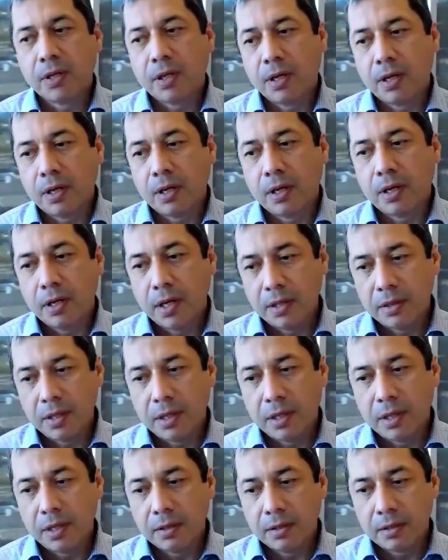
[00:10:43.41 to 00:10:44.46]
And
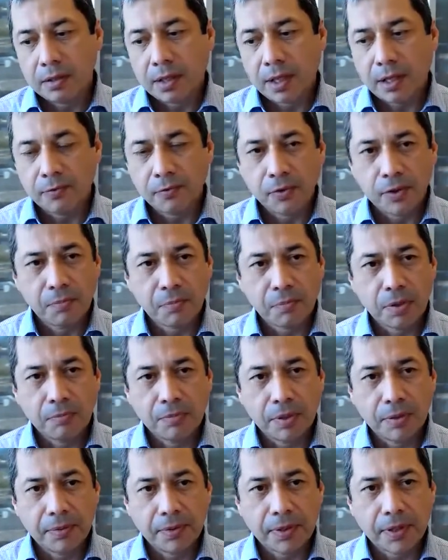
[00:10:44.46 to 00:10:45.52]
then the California Department
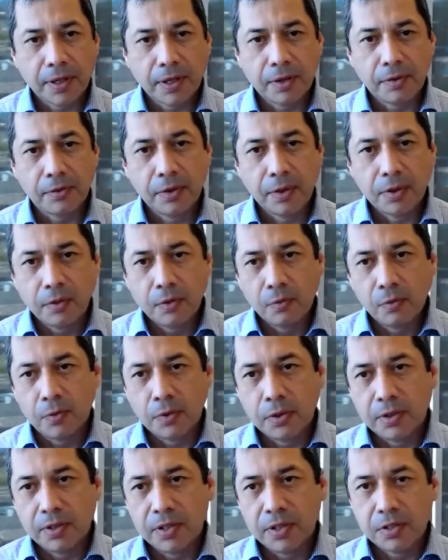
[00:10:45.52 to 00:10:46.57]
of Public Health
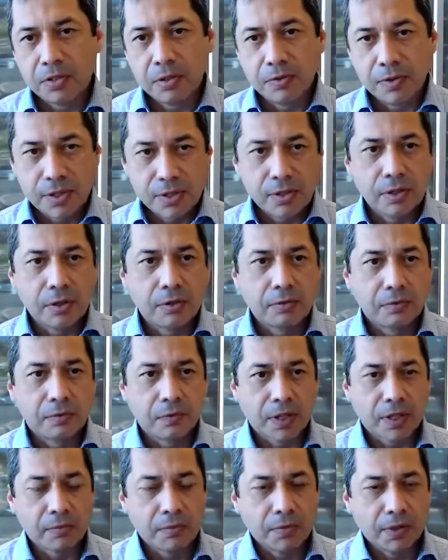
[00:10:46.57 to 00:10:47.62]
will issue its own
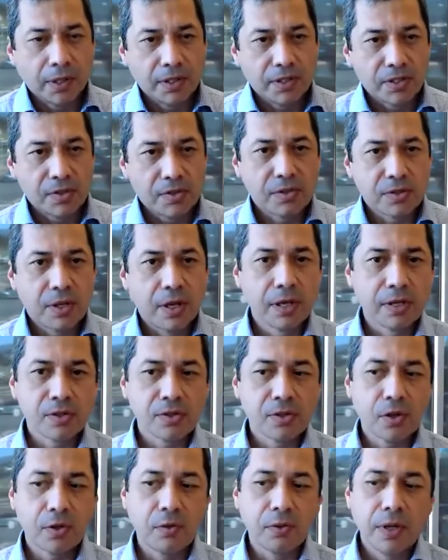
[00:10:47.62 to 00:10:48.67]
recommendations.
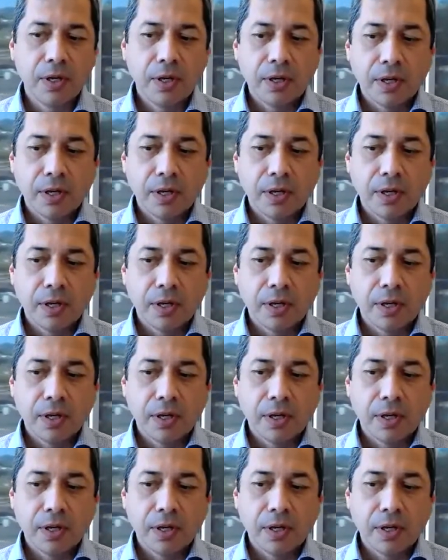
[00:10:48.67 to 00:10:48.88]
So